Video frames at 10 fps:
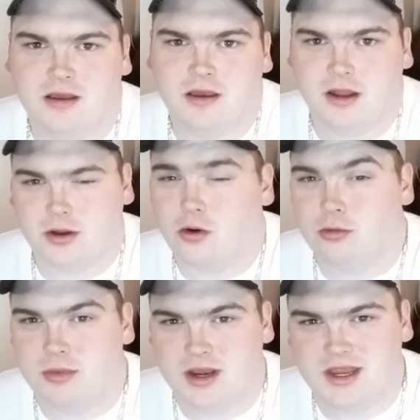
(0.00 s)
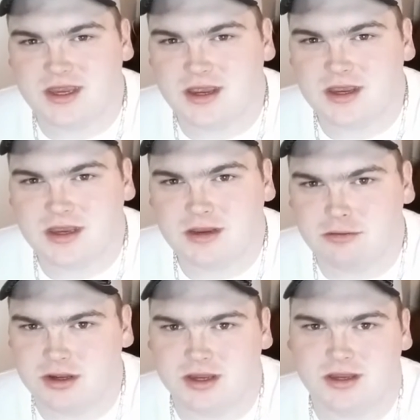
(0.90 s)
uh, a torn
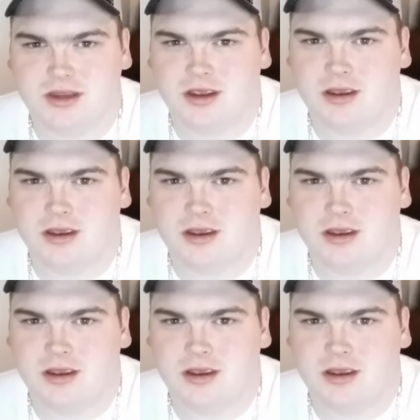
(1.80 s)
meniscus, which is